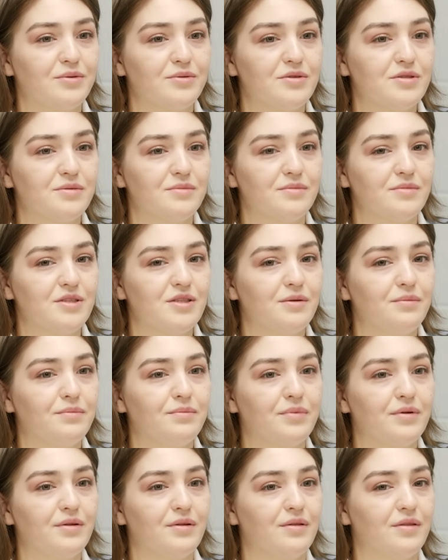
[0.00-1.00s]
some
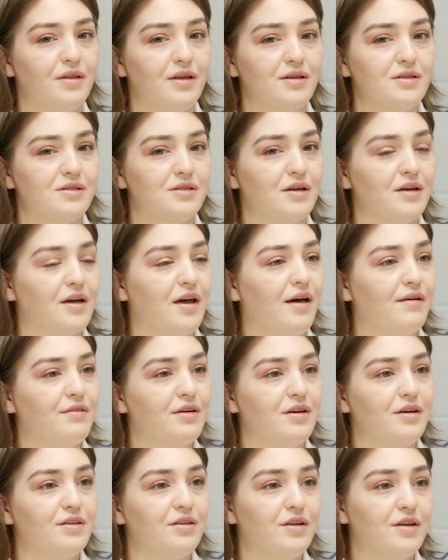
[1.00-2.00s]
simple things like
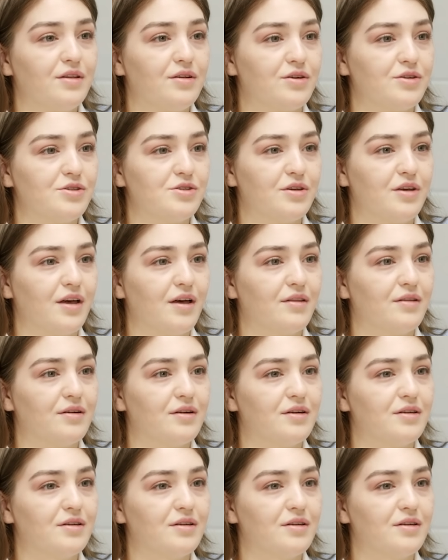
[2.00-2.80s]
having a dinner together.